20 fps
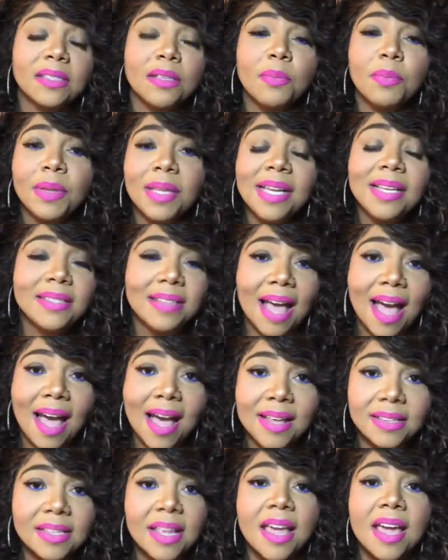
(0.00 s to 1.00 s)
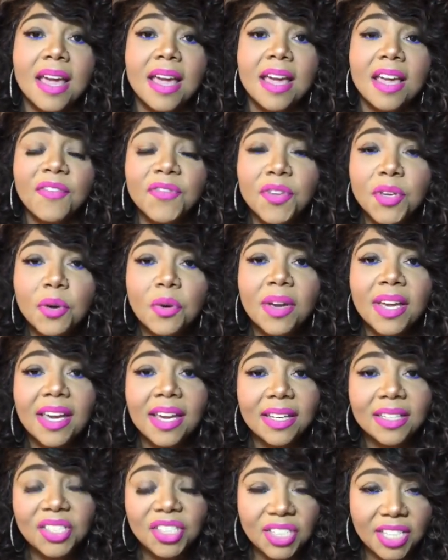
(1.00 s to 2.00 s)
So please, guys, if you
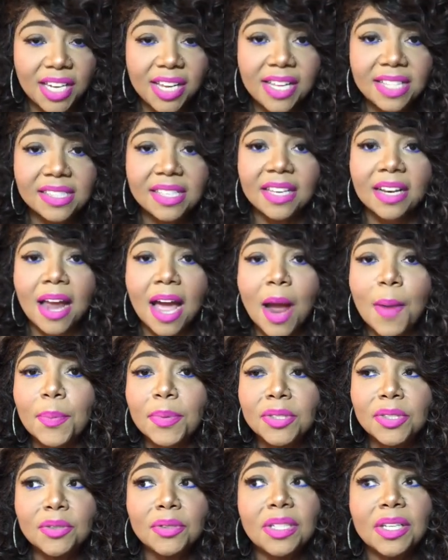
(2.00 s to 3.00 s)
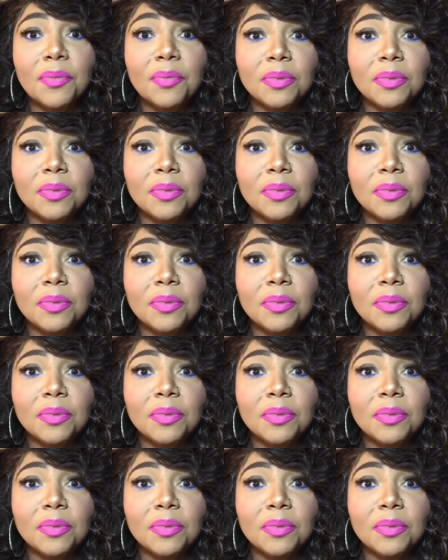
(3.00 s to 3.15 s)
get a chance and an opportunity,